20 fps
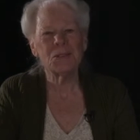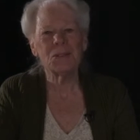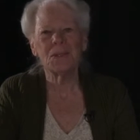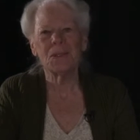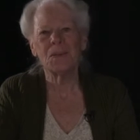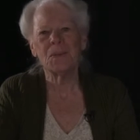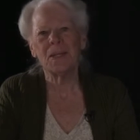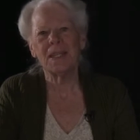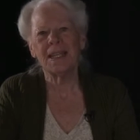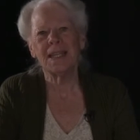to
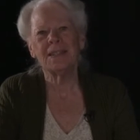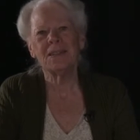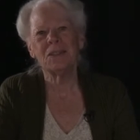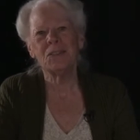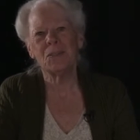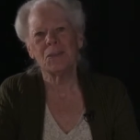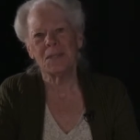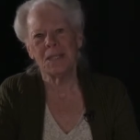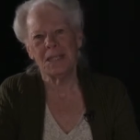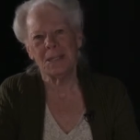Awake In The
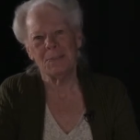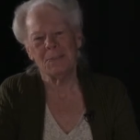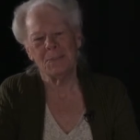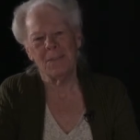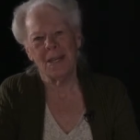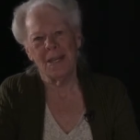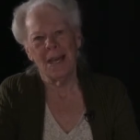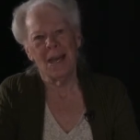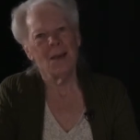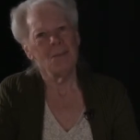Dream.
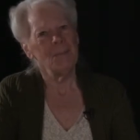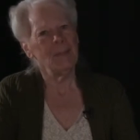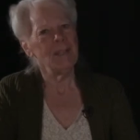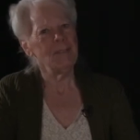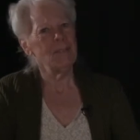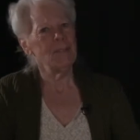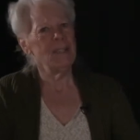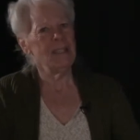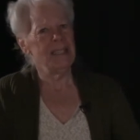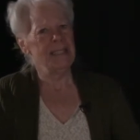My
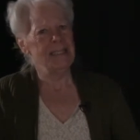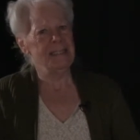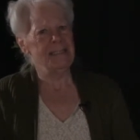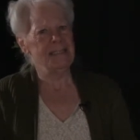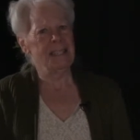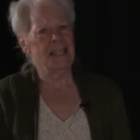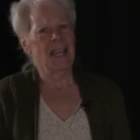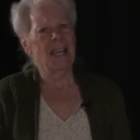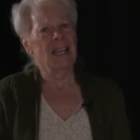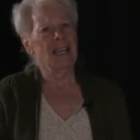
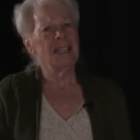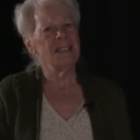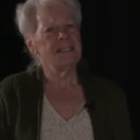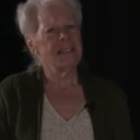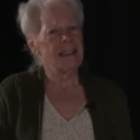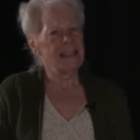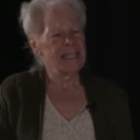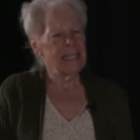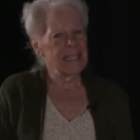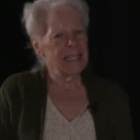friends,
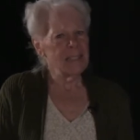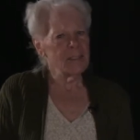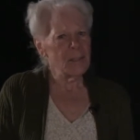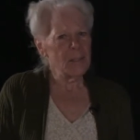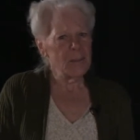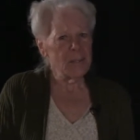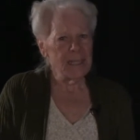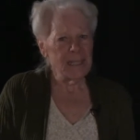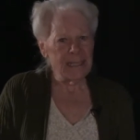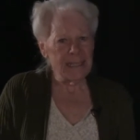Diane
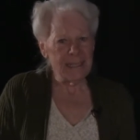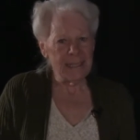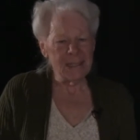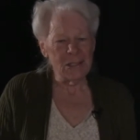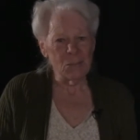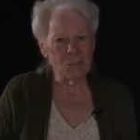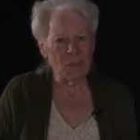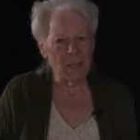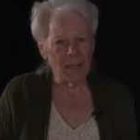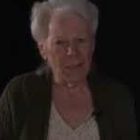Doheny
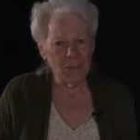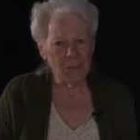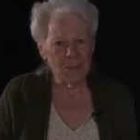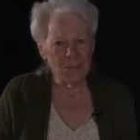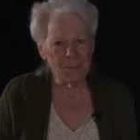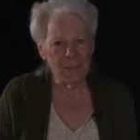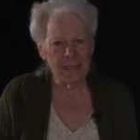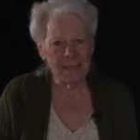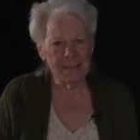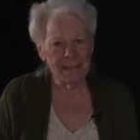is back
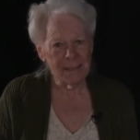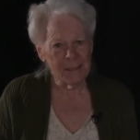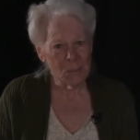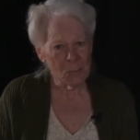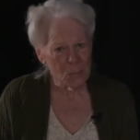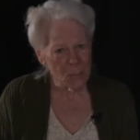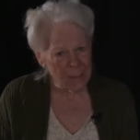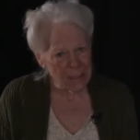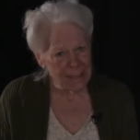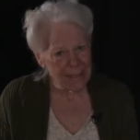with me
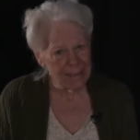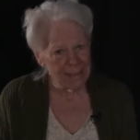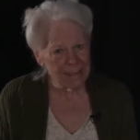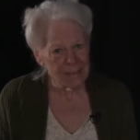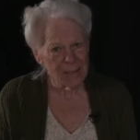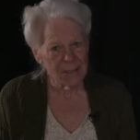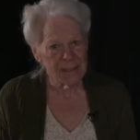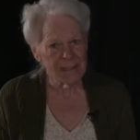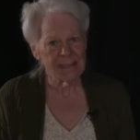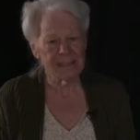this week
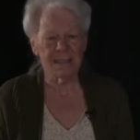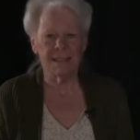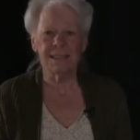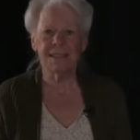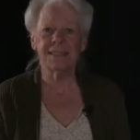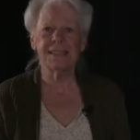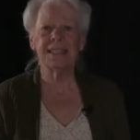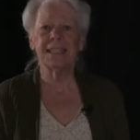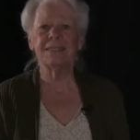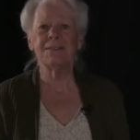to
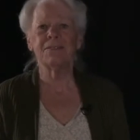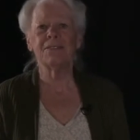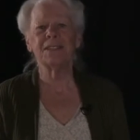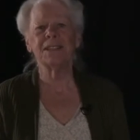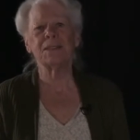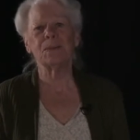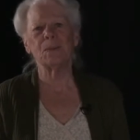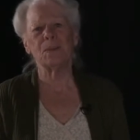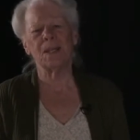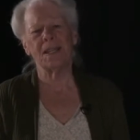discuss the
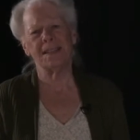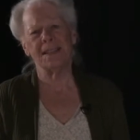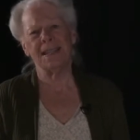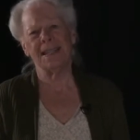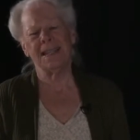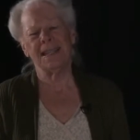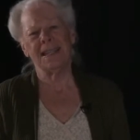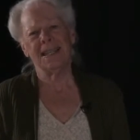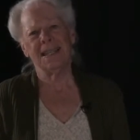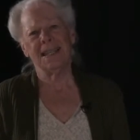infinite way.
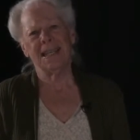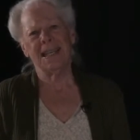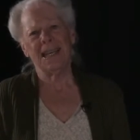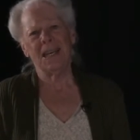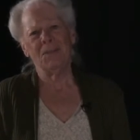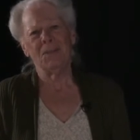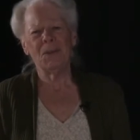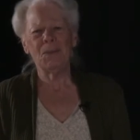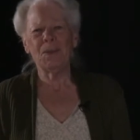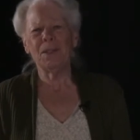
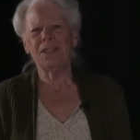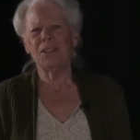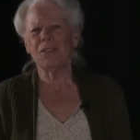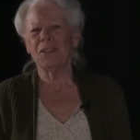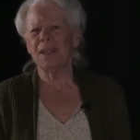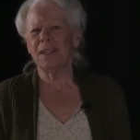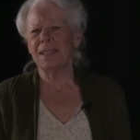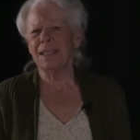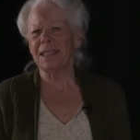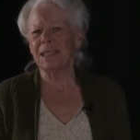We want to
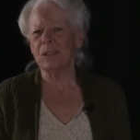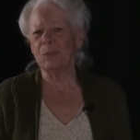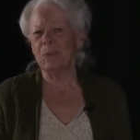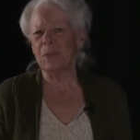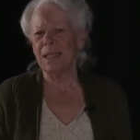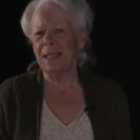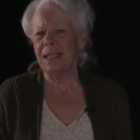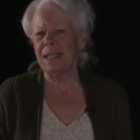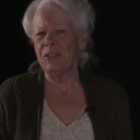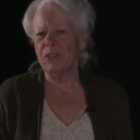try and
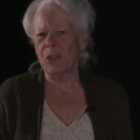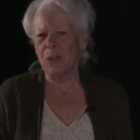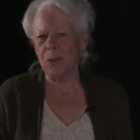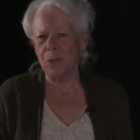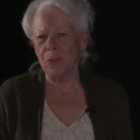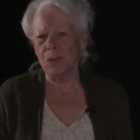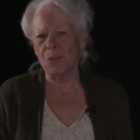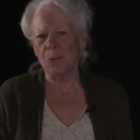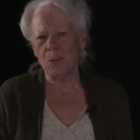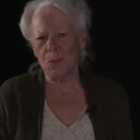explain
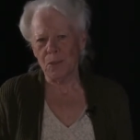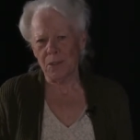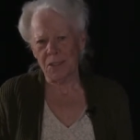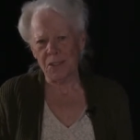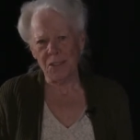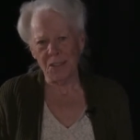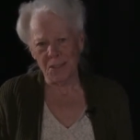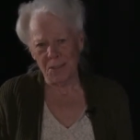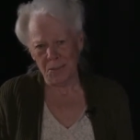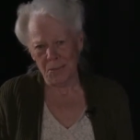Joel's
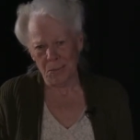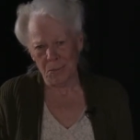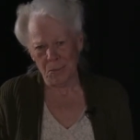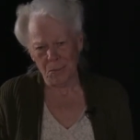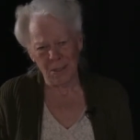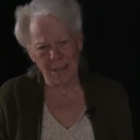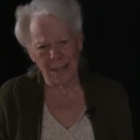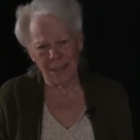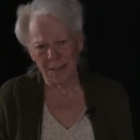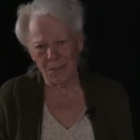work to you.
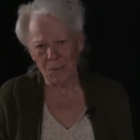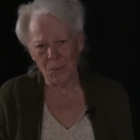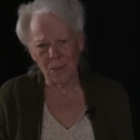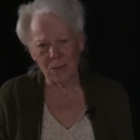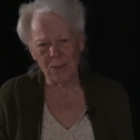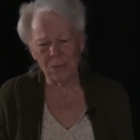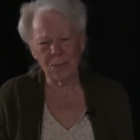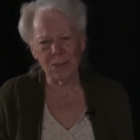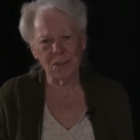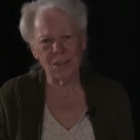We had a
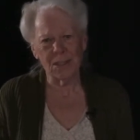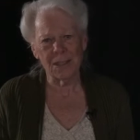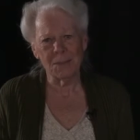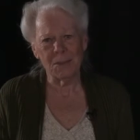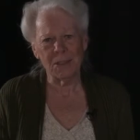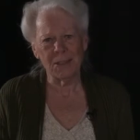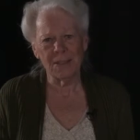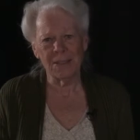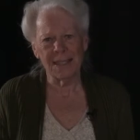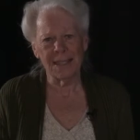wonderful time
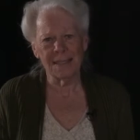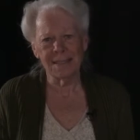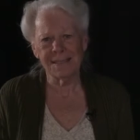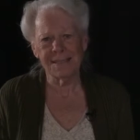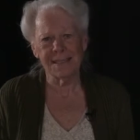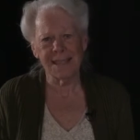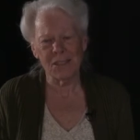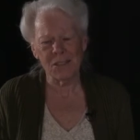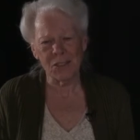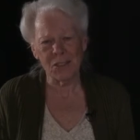in our
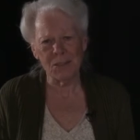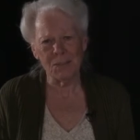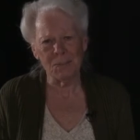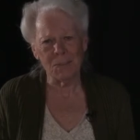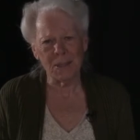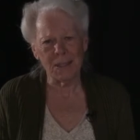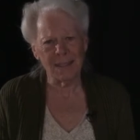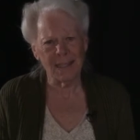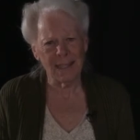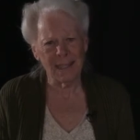last session,
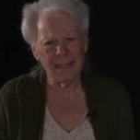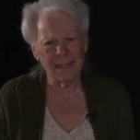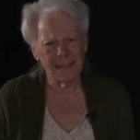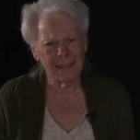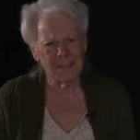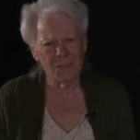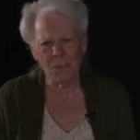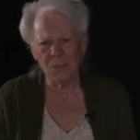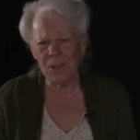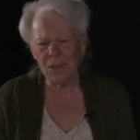but I
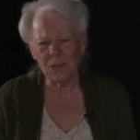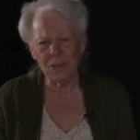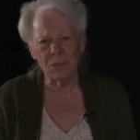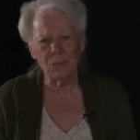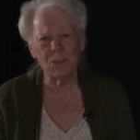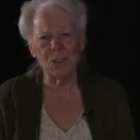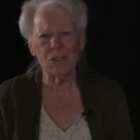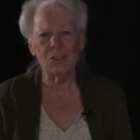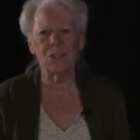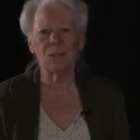kind of wonder
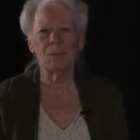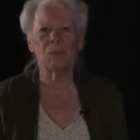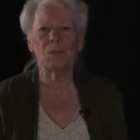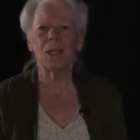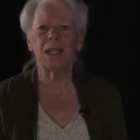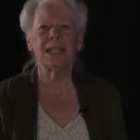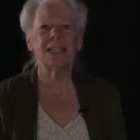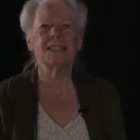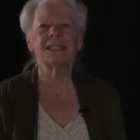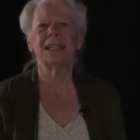if we should
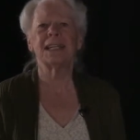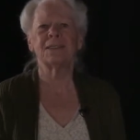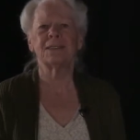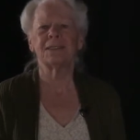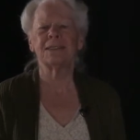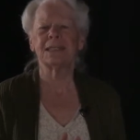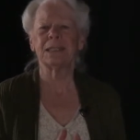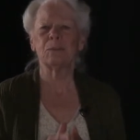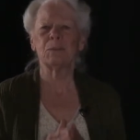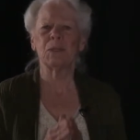break it down a
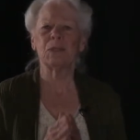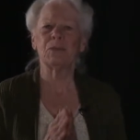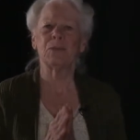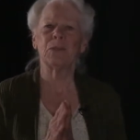little bit